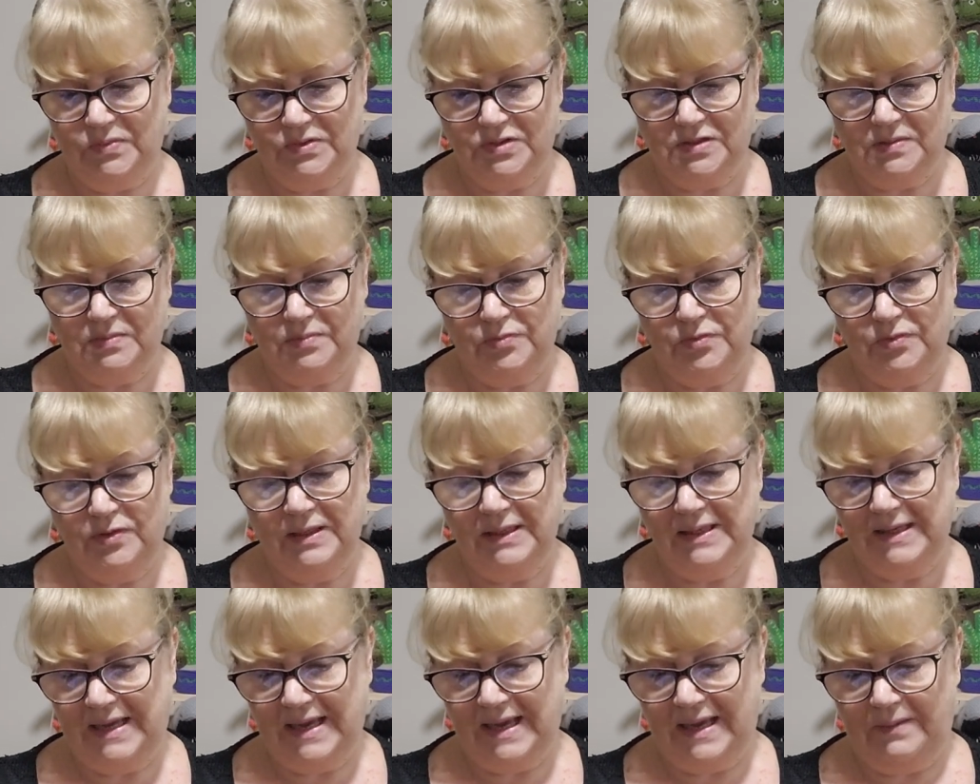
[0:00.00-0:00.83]
which I'm
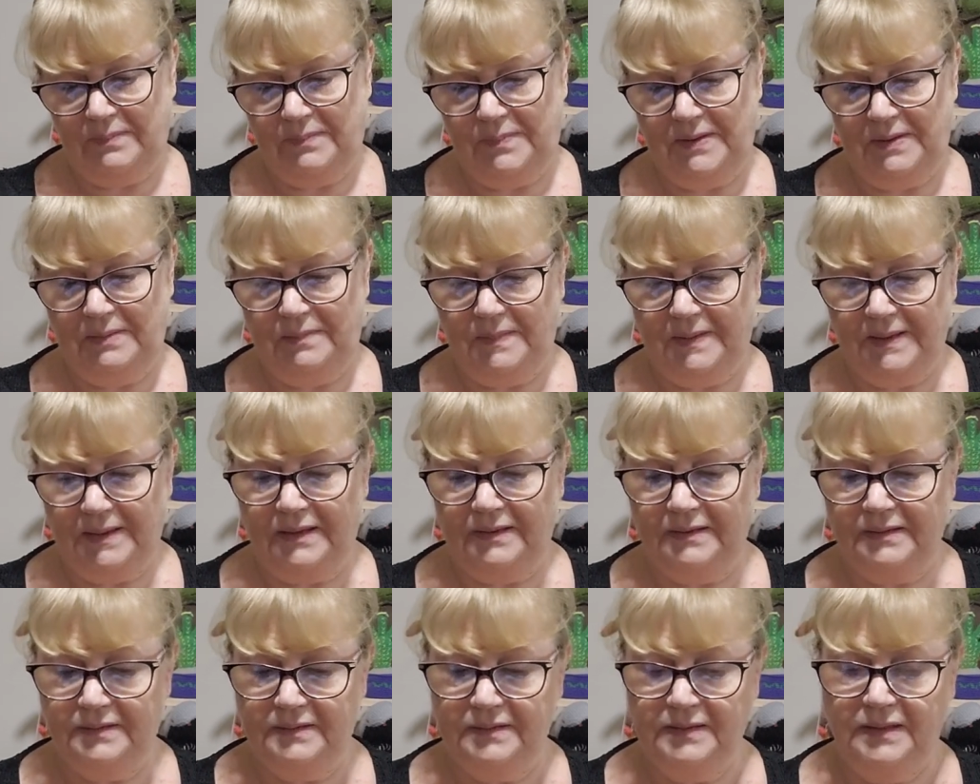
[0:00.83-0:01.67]
really happy
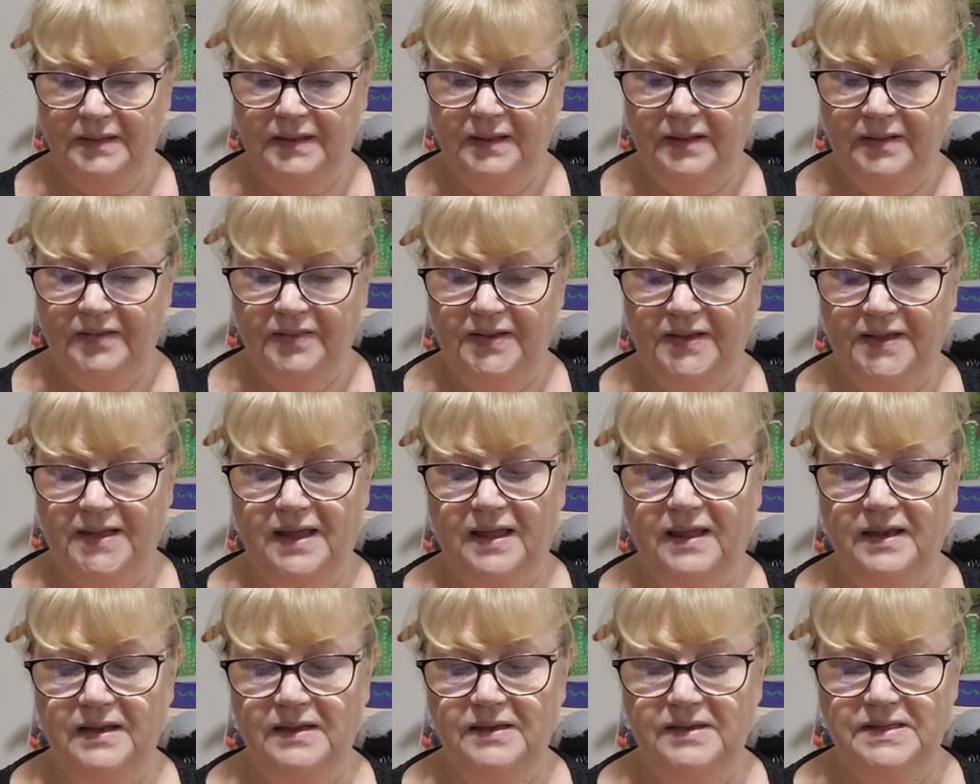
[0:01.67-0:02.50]
about. The
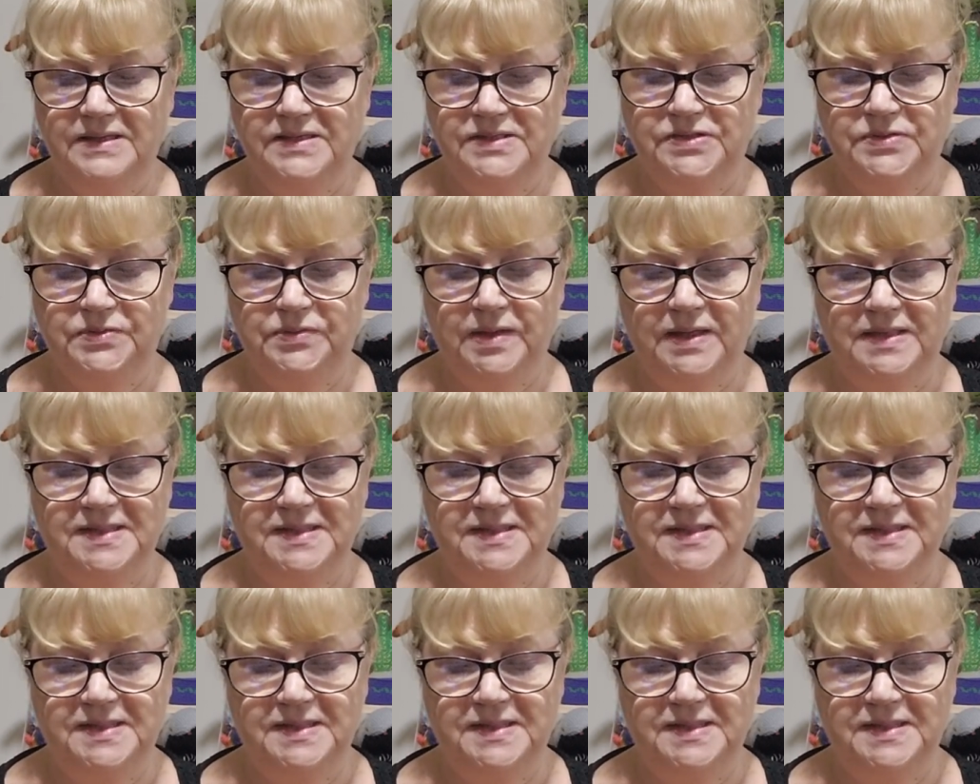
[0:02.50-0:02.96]
colour is